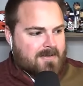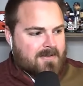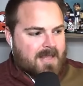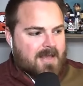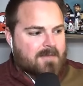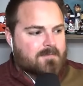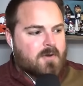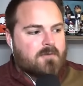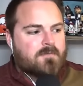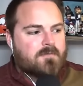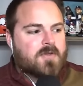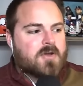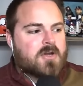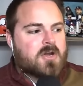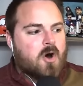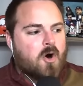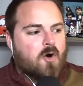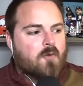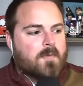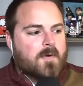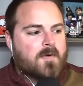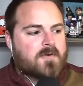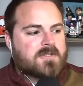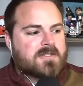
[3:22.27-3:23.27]
They moved the
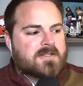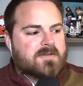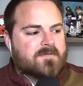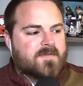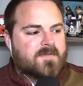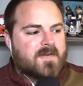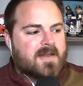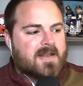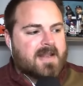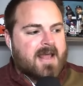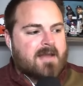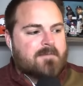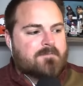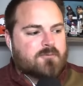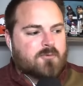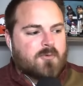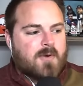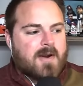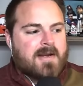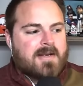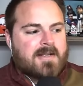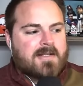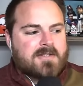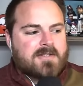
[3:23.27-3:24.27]
goalpost to fit a
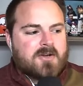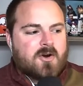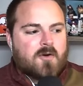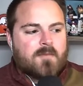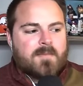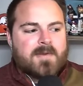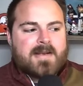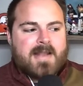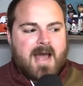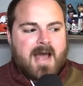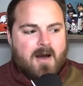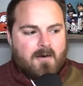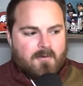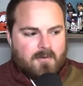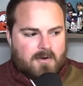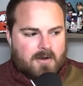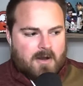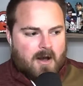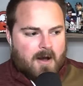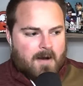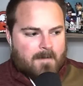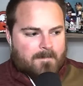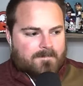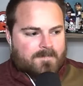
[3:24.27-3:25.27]
predetermined
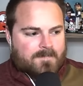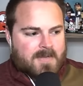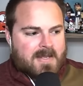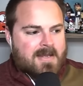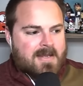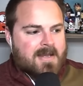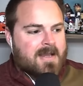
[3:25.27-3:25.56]
outcome.